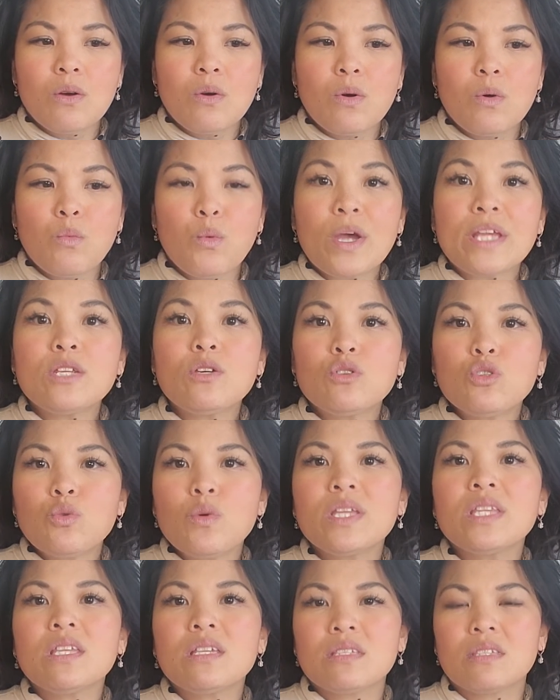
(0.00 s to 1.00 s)
when you're
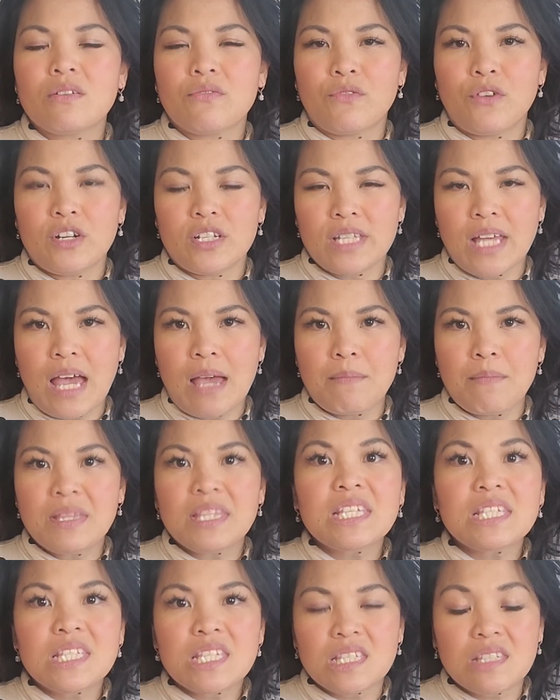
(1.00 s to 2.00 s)
doing this the first time,
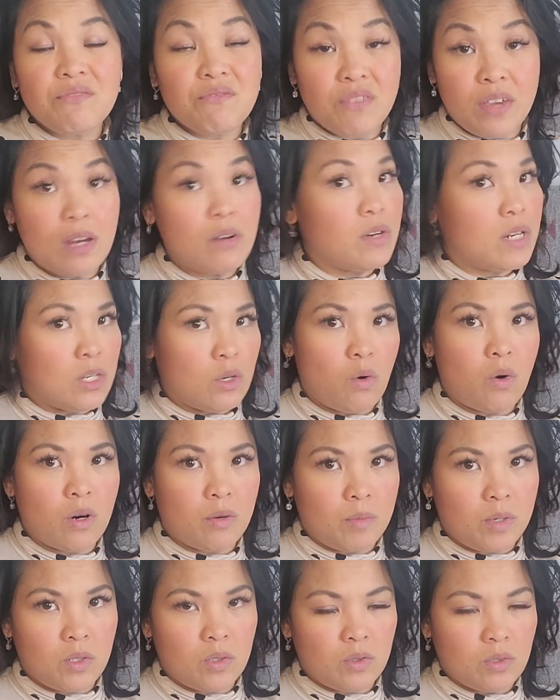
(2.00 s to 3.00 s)
this is very
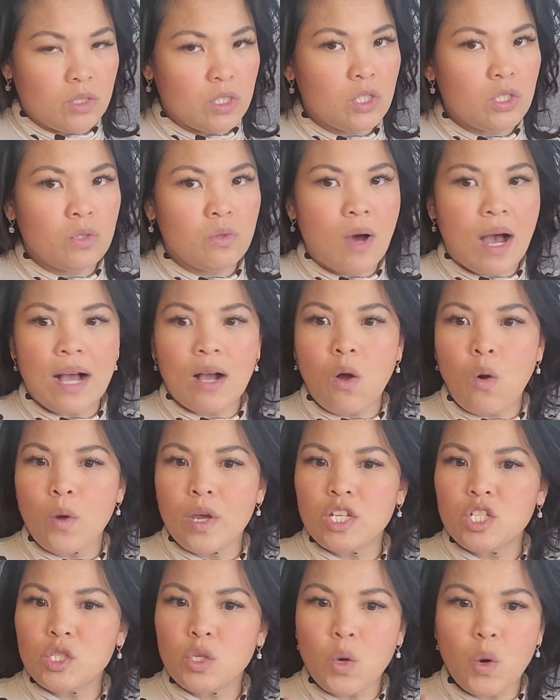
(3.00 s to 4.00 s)
normal. You are
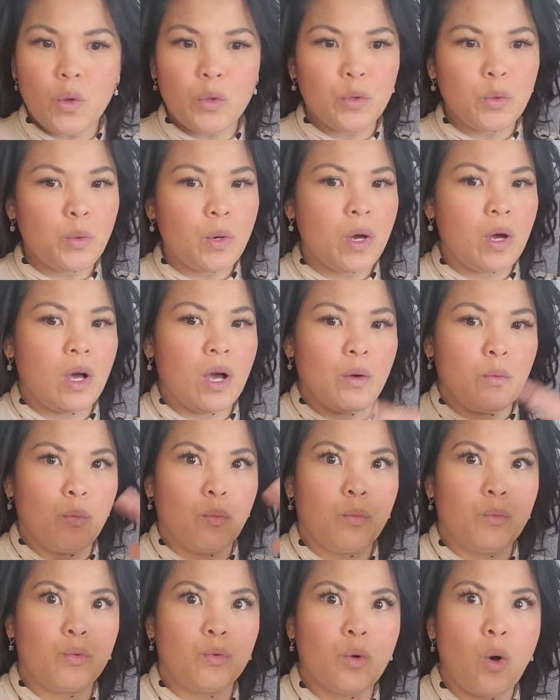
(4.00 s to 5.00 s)
going to go through a
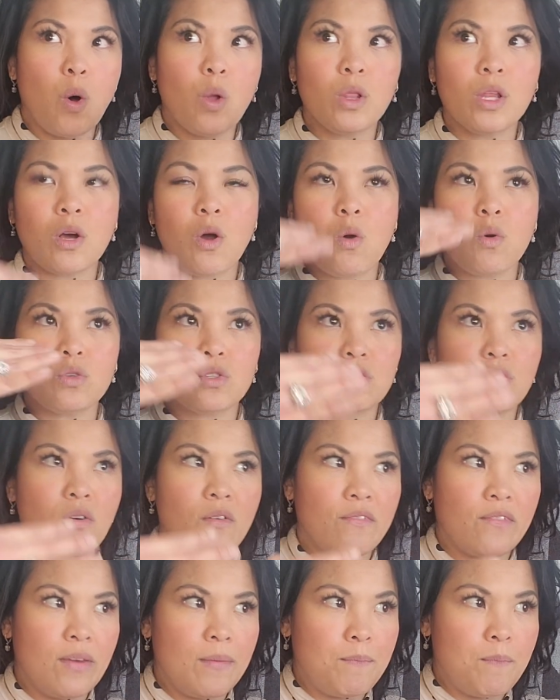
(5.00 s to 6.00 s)
roller coaster
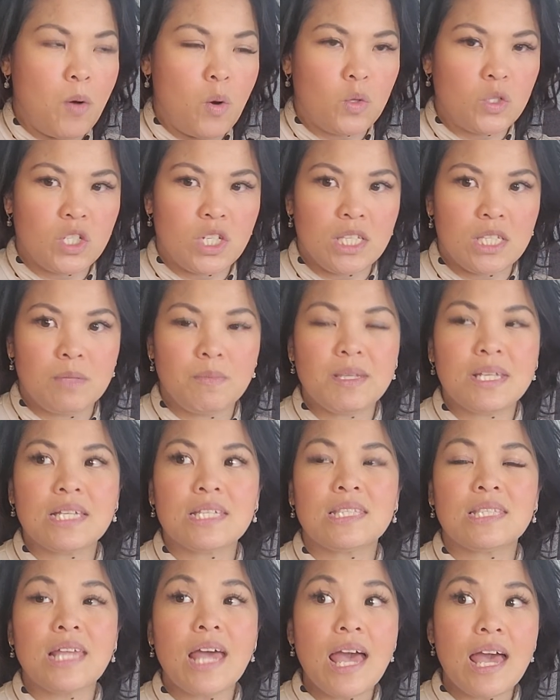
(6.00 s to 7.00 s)
of emotions because
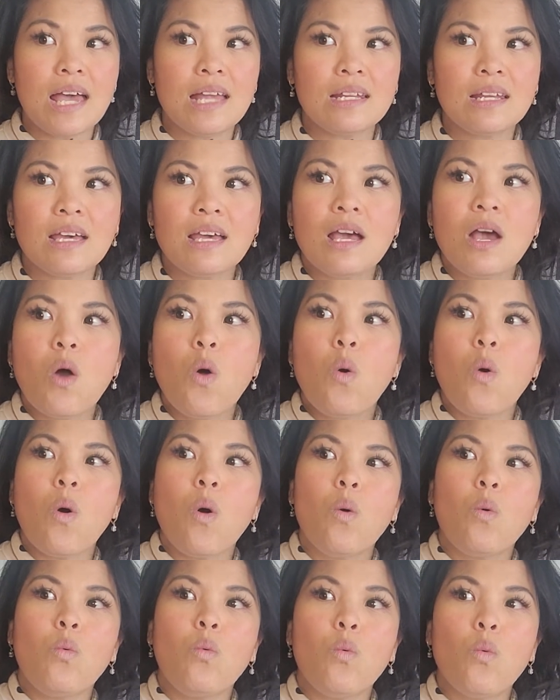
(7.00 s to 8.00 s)
then
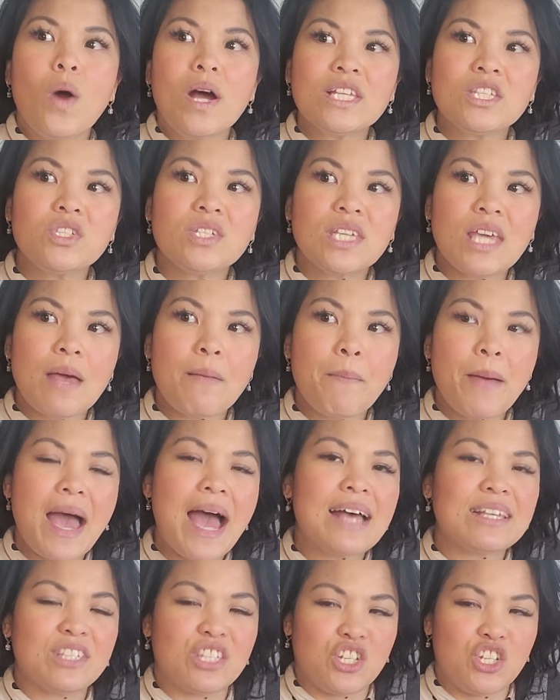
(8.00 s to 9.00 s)
once you get
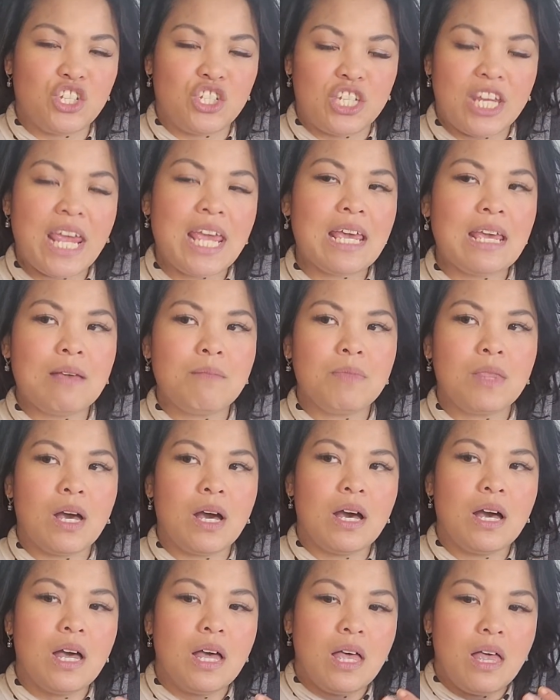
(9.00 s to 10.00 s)
past the shame,
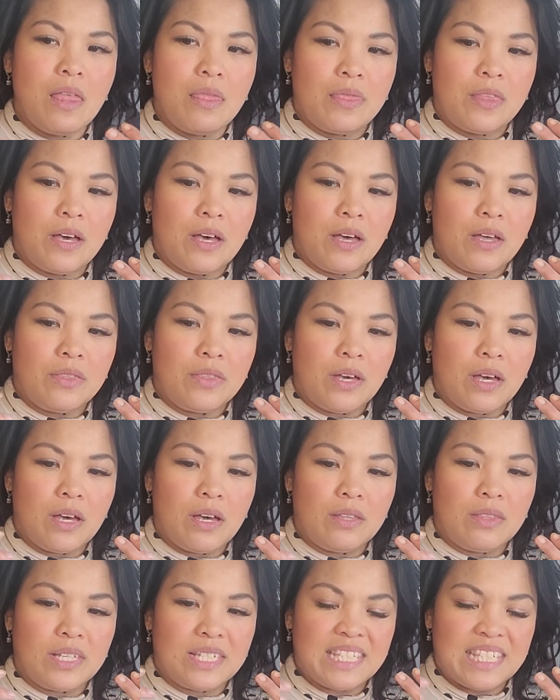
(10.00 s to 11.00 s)
the the
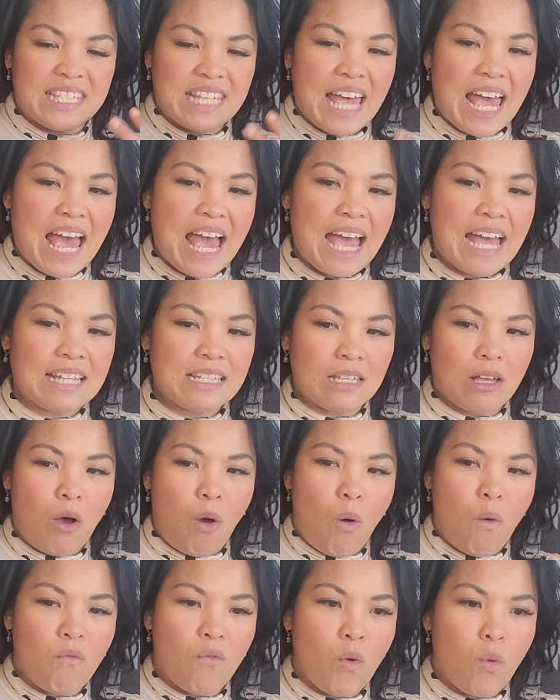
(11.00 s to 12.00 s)
the the sad, the
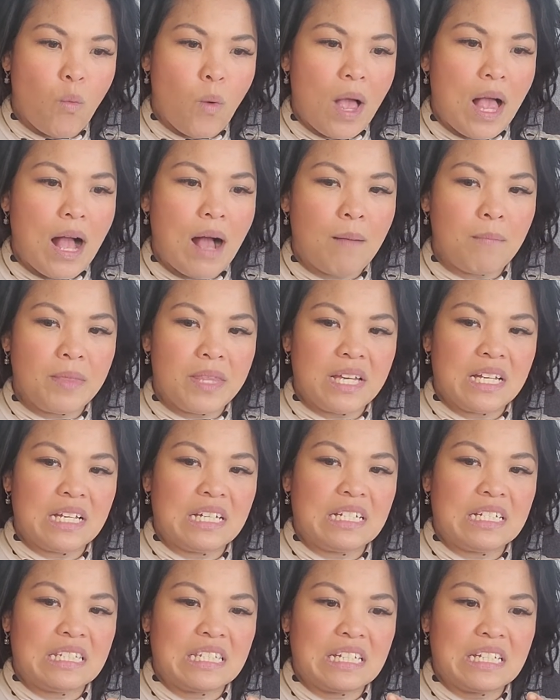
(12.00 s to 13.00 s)
overwhelm,
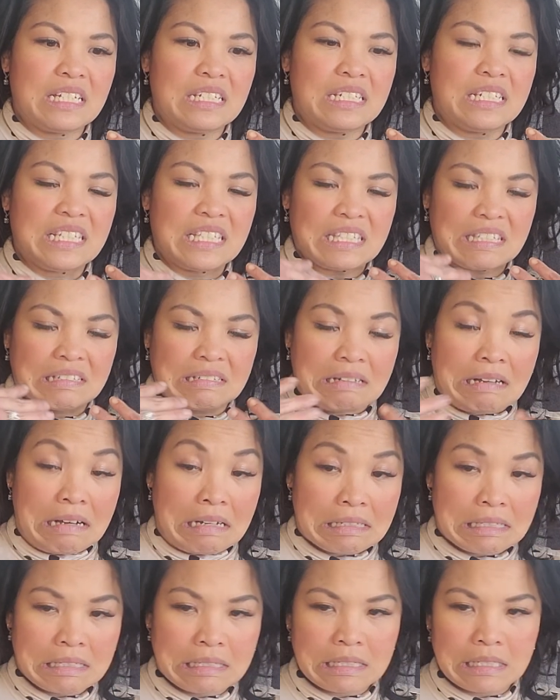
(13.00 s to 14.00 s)
the the
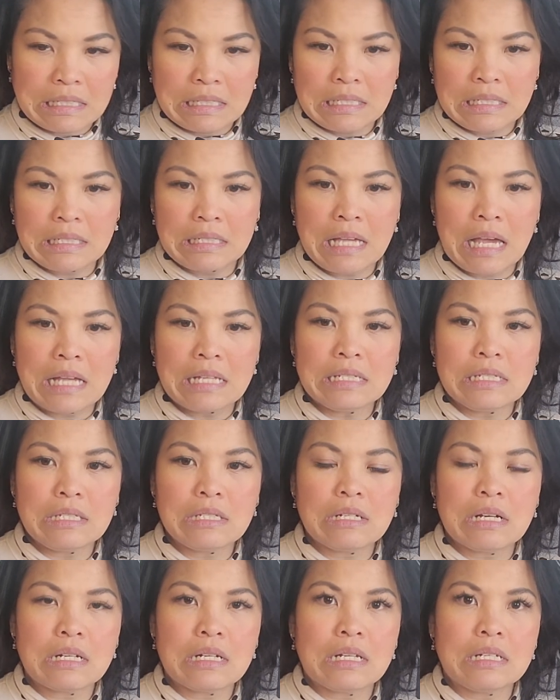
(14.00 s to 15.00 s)
disgust, then
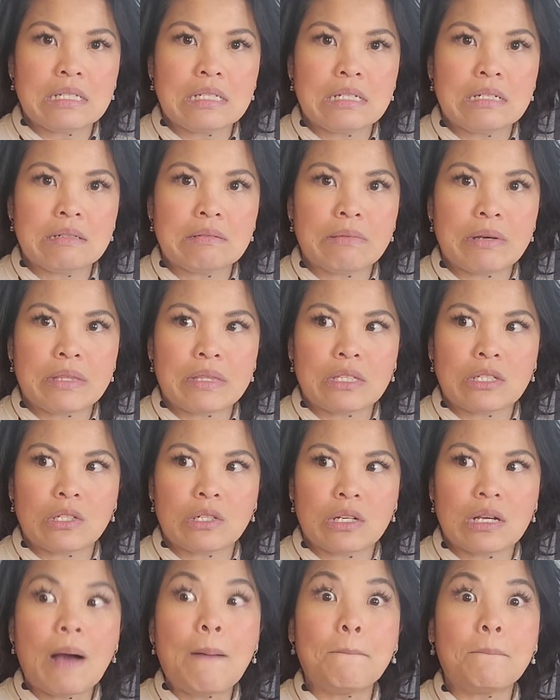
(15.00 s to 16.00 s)
you're gonna deal with the
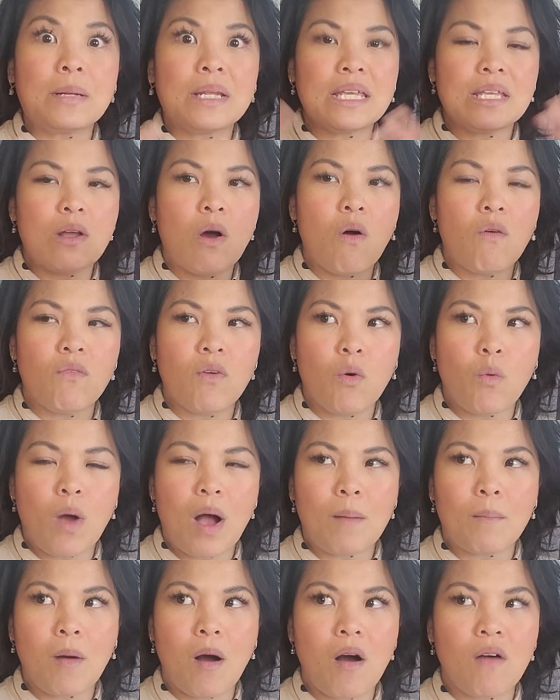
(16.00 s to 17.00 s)
complete
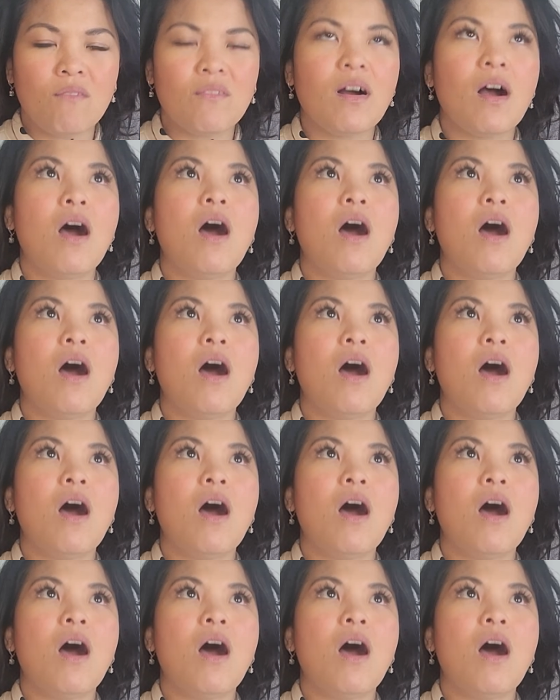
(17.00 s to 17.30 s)
overwhelm of